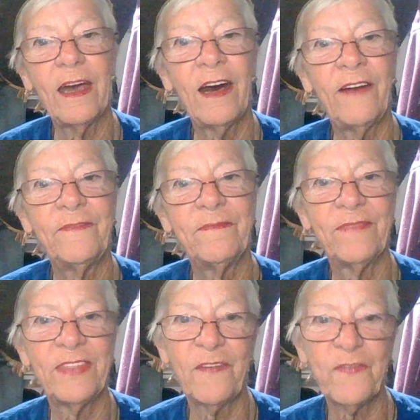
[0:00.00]

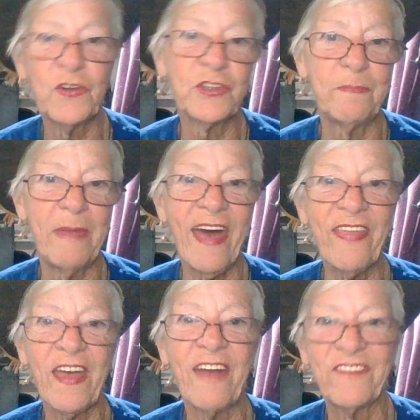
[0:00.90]
the first
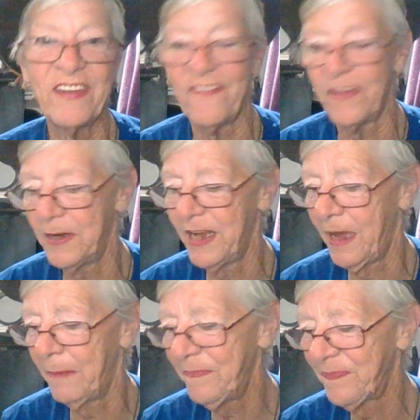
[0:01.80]
bath I've given
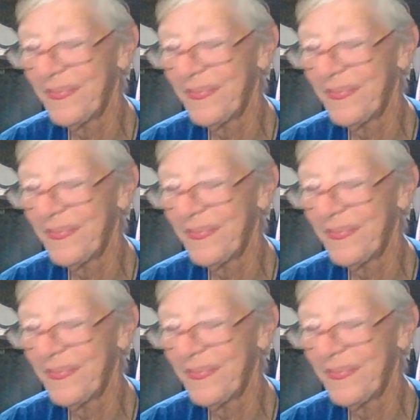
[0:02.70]
him.